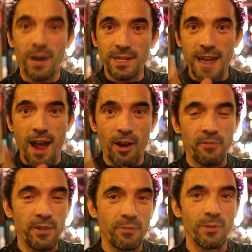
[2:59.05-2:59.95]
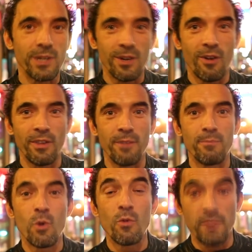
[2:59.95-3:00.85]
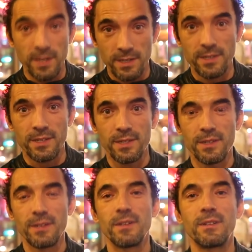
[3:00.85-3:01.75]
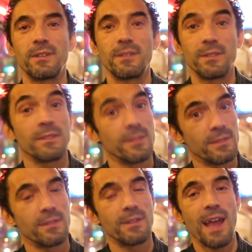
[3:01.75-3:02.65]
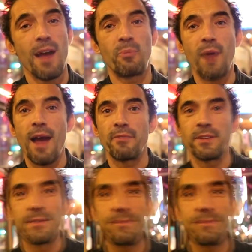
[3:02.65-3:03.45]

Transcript: much out of it when you go to the movies. Al Profit.